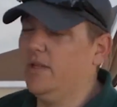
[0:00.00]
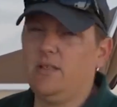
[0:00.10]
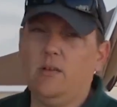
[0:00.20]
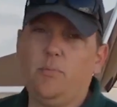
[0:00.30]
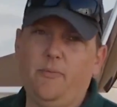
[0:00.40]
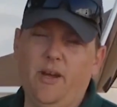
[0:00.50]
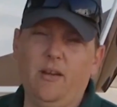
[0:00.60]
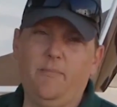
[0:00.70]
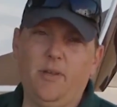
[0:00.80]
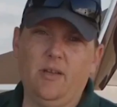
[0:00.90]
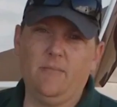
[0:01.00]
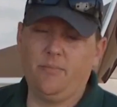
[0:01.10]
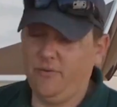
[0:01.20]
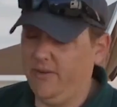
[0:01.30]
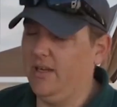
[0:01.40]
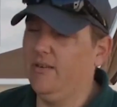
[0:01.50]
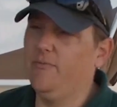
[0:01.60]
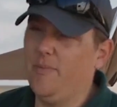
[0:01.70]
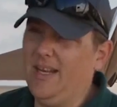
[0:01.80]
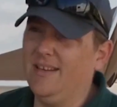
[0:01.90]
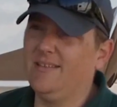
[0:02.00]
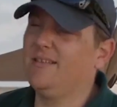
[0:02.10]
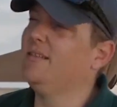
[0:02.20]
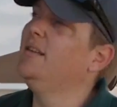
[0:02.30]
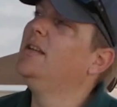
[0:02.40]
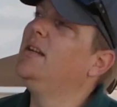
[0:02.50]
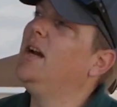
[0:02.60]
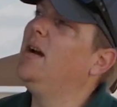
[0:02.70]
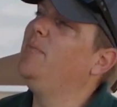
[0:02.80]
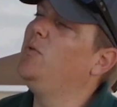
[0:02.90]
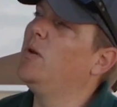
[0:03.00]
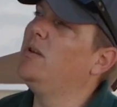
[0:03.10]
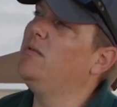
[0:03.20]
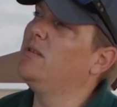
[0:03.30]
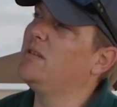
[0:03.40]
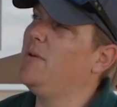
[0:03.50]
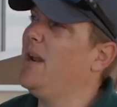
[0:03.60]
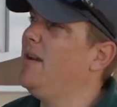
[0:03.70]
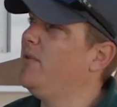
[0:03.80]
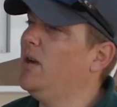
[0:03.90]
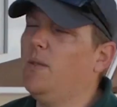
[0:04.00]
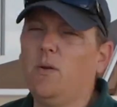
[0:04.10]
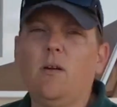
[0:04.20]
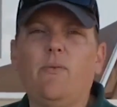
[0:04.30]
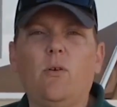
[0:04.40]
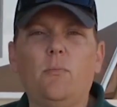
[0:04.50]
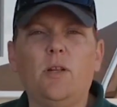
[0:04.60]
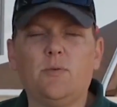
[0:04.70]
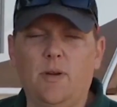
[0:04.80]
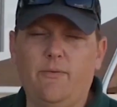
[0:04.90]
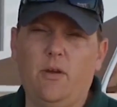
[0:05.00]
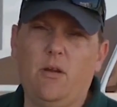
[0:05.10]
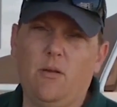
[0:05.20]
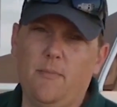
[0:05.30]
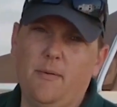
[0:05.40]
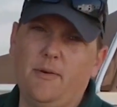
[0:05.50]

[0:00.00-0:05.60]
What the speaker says: do that as a little preventative maintenance. You want to do this about every 3 or 4 months whenever you can.